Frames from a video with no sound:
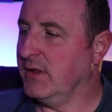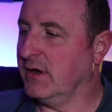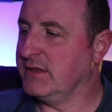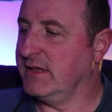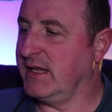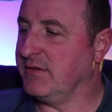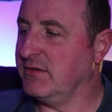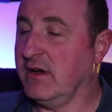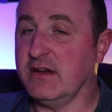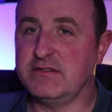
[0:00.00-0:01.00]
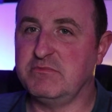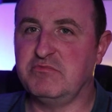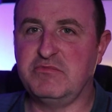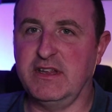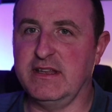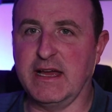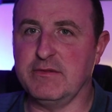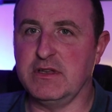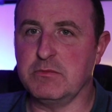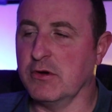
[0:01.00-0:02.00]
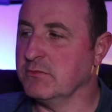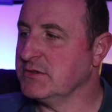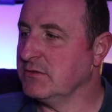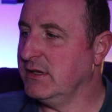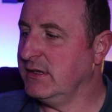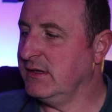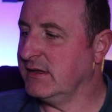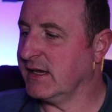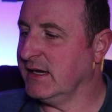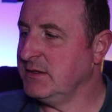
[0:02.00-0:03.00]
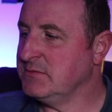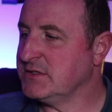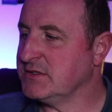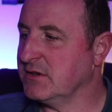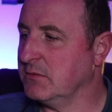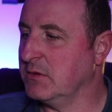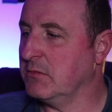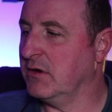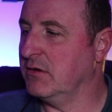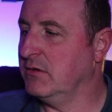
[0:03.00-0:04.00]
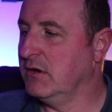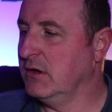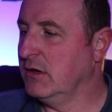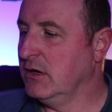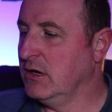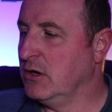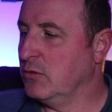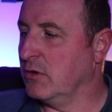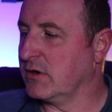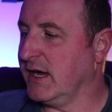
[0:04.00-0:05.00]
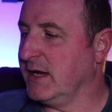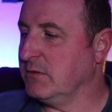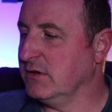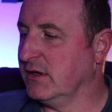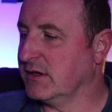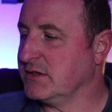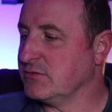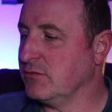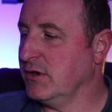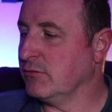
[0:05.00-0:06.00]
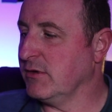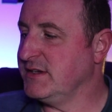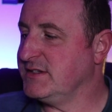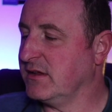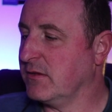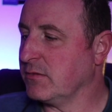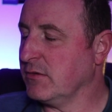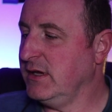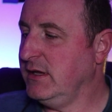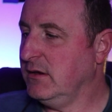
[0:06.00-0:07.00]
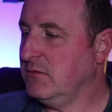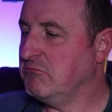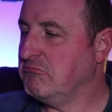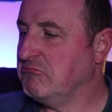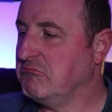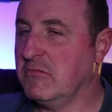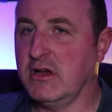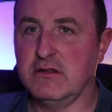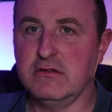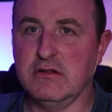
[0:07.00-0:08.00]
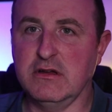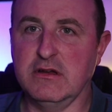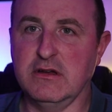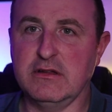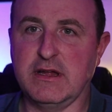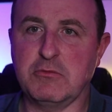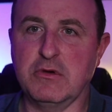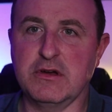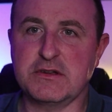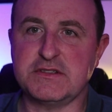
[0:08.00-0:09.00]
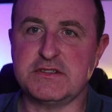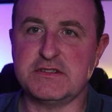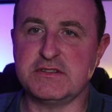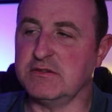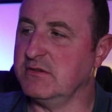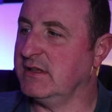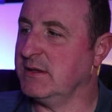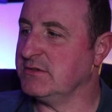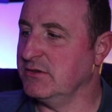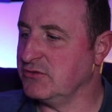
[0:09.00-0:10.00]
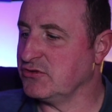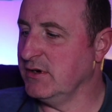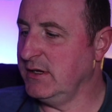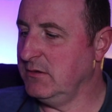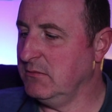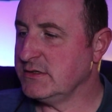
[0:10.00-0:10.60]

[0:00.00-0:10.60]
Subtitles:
I didn't have any problems with any of the games. I mean, my one game I like is Real Racing 3. That works an absolute treat.